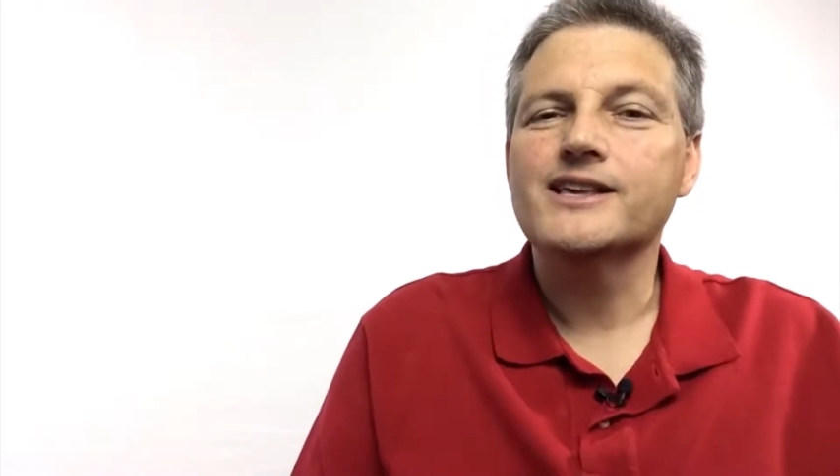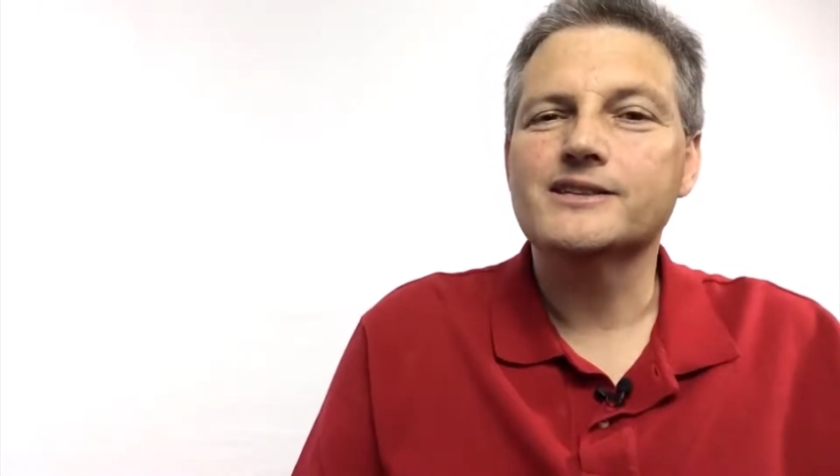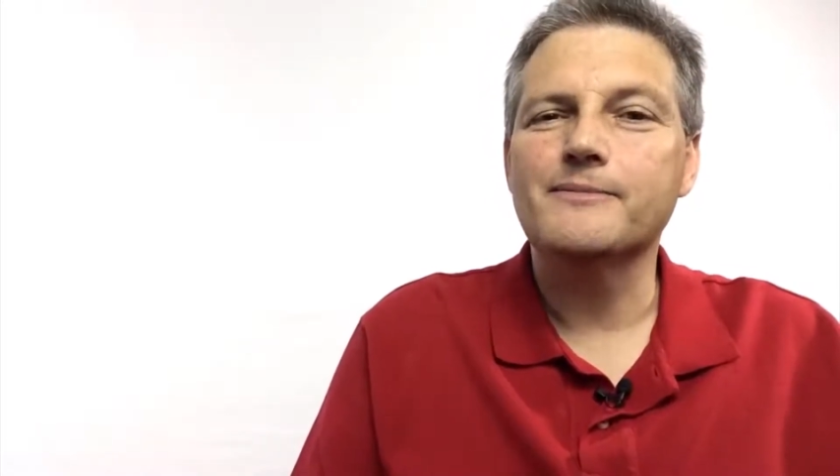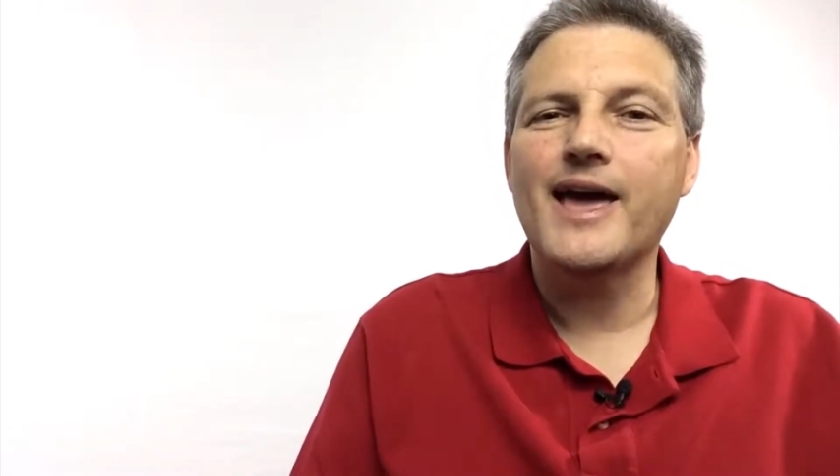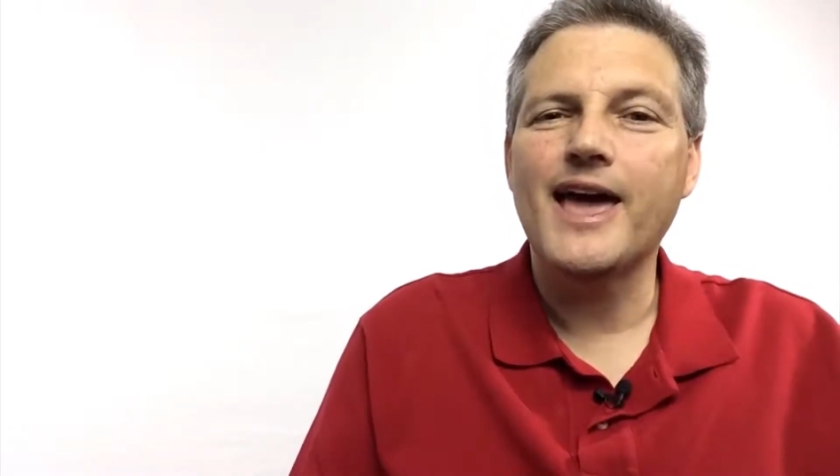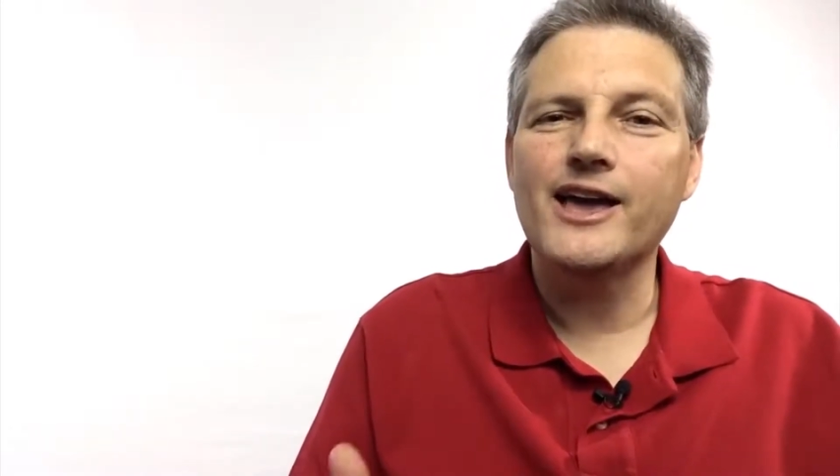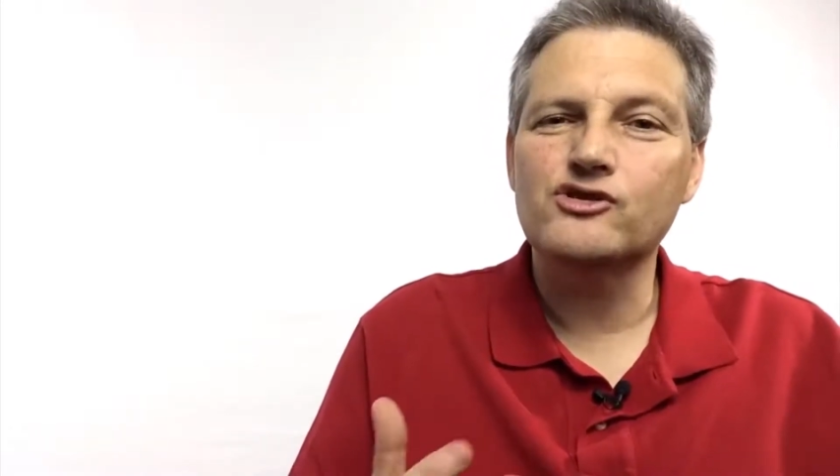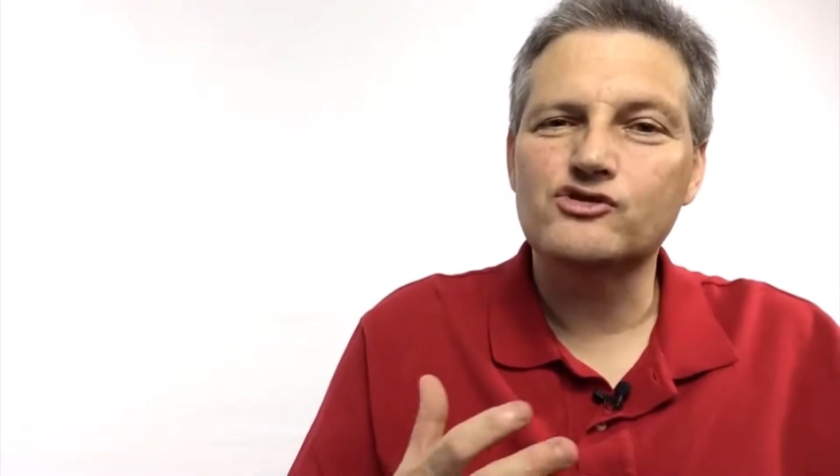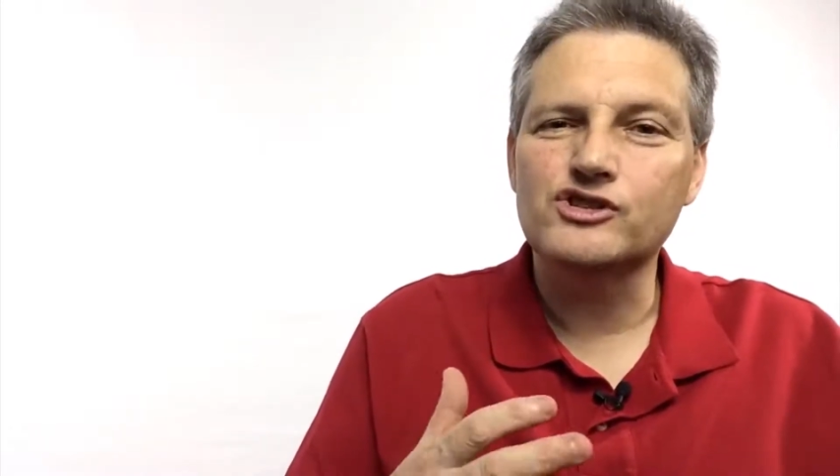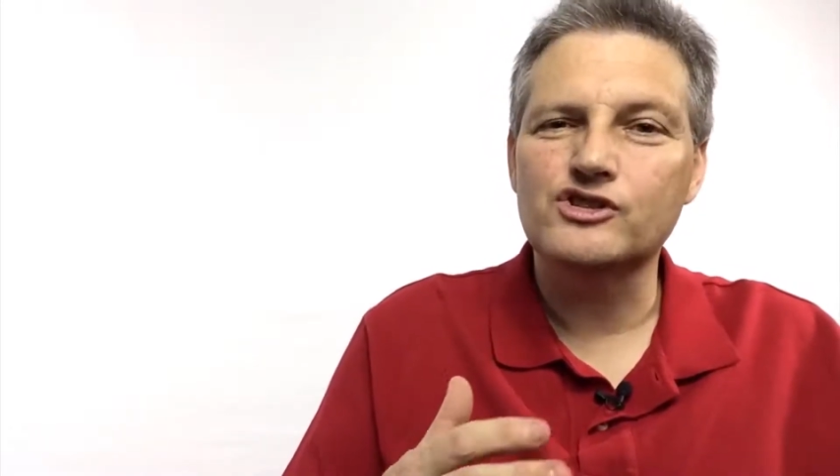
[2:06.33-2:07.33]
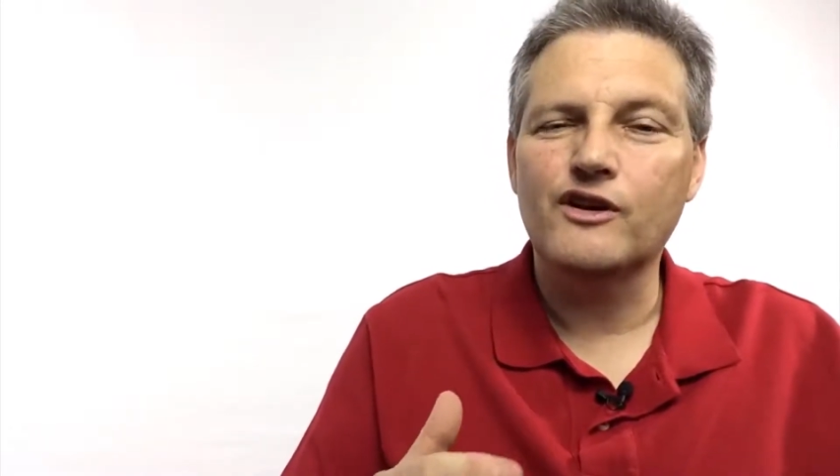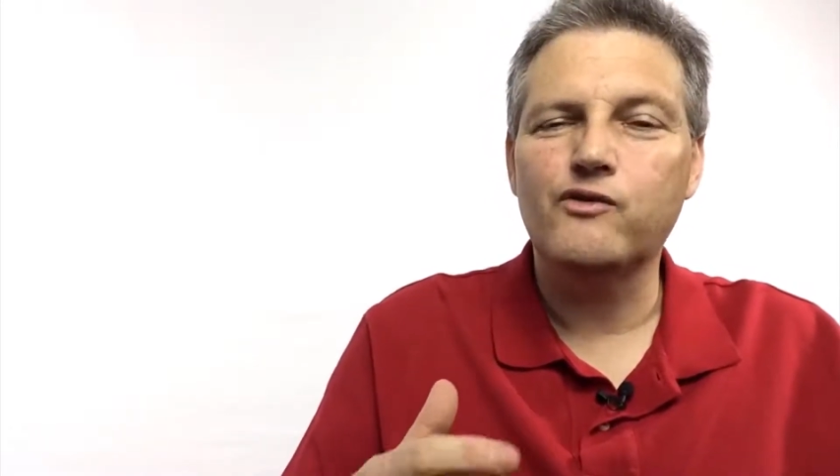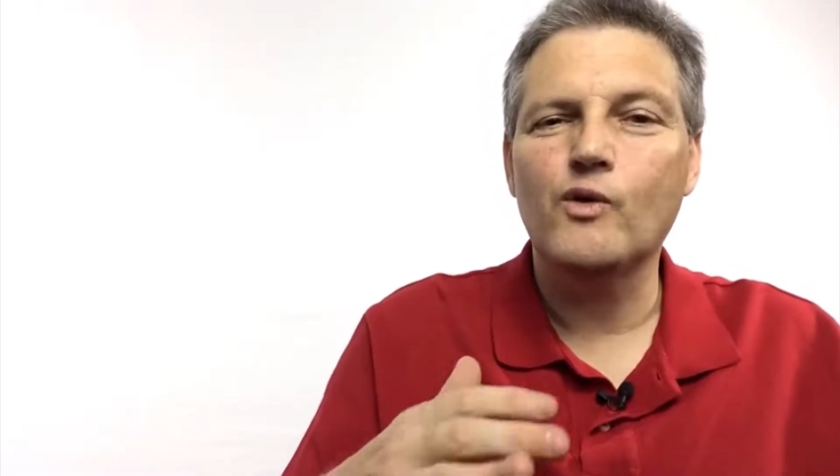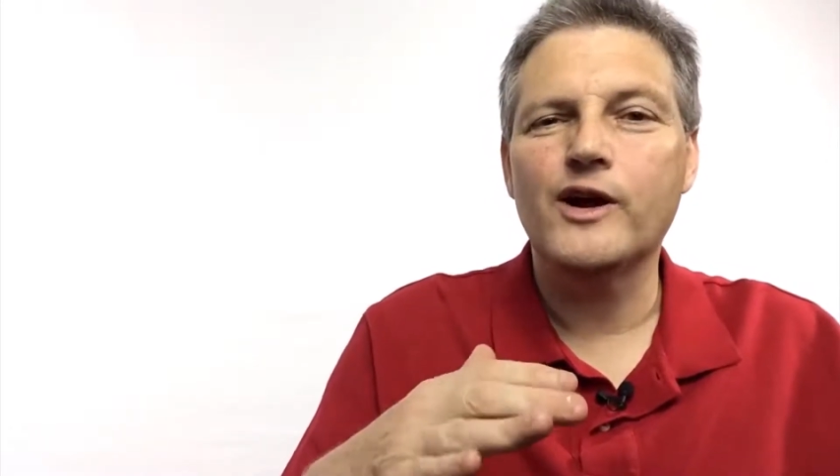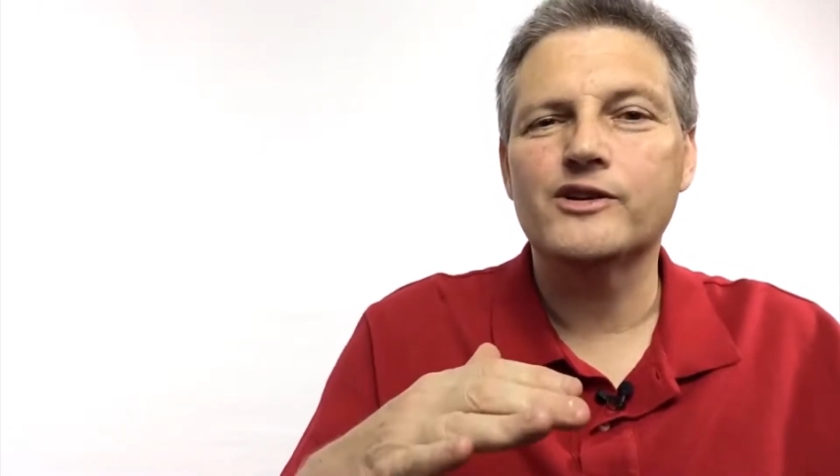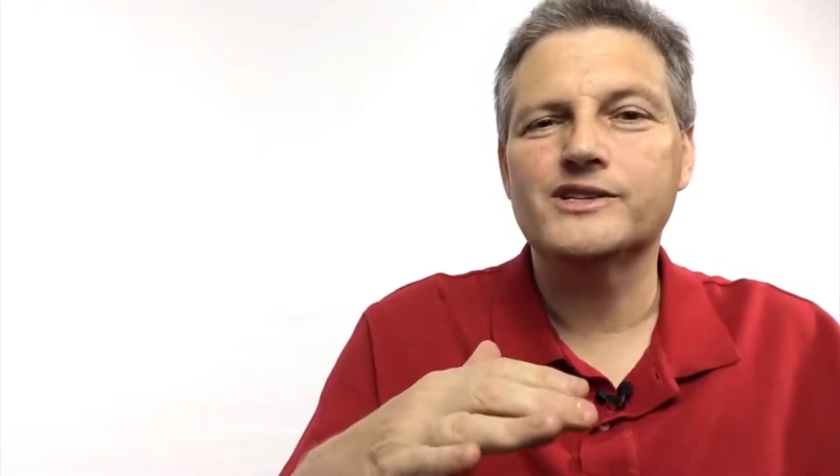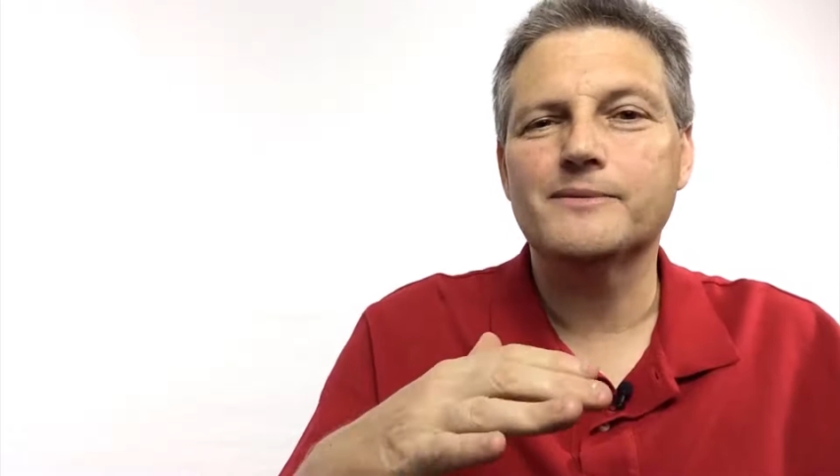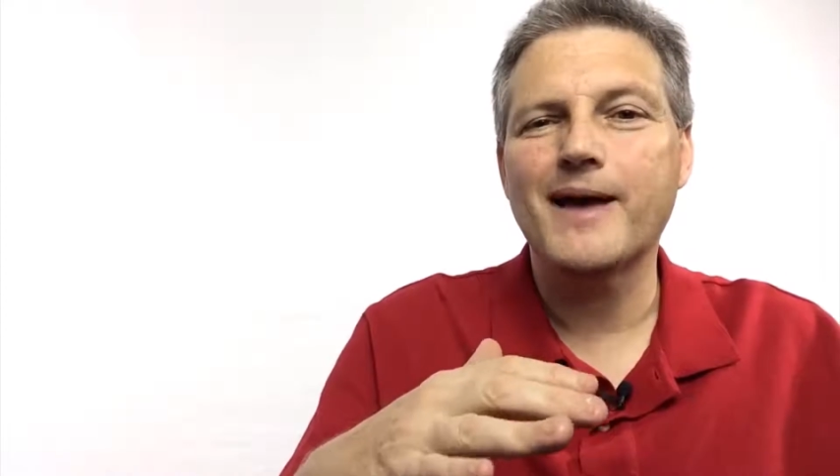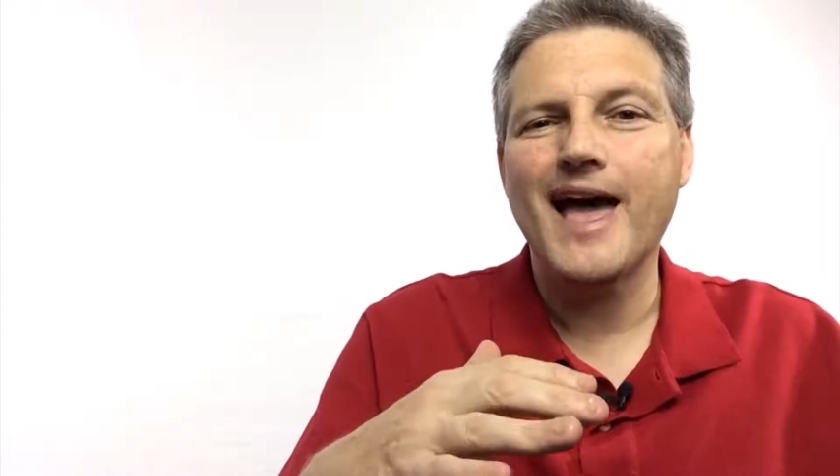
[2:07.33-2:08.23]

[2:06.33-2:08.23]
some extra software and some